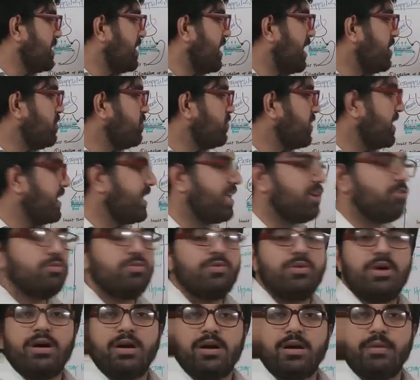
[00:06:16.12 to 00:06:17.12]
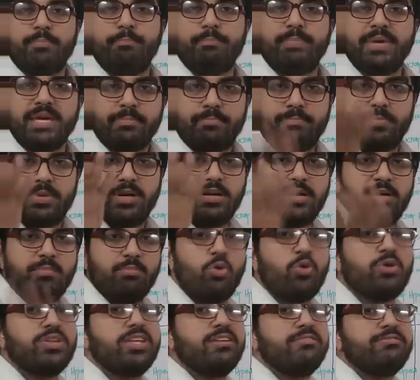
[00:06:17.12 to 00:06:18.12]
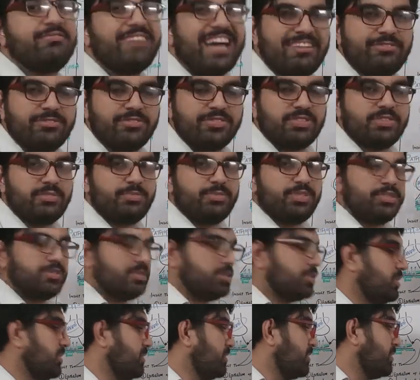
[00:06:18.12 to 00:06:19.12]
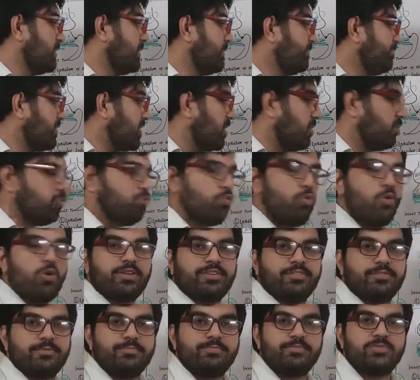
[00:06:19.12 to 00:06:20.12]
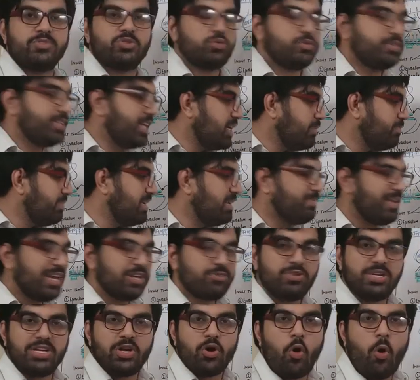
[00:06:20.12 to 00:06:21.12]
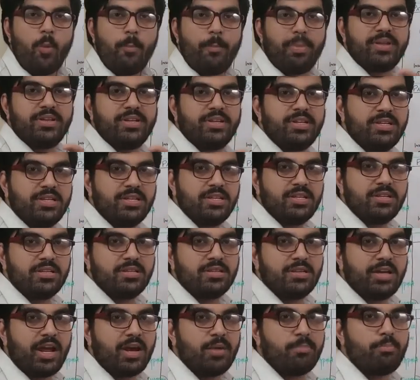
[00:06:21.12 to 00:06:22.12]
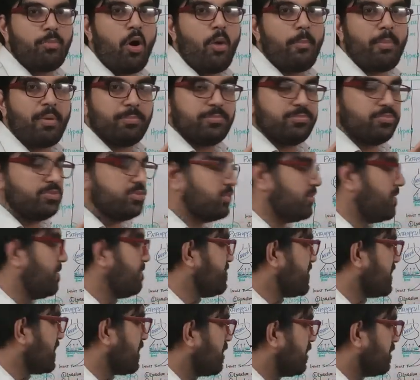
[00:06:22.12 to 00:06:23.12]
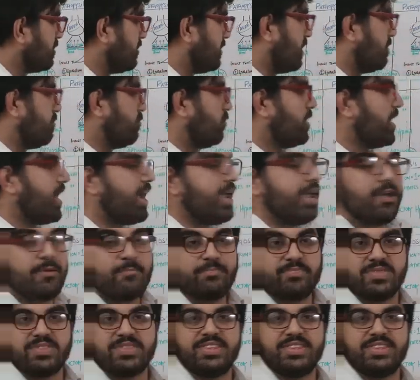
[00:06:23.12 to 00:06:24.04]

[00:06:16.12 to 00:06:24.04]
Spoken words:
and you can give a PEEP more than 5 centimeters of water, so that PEEP actually open and pop-ups the alveoli,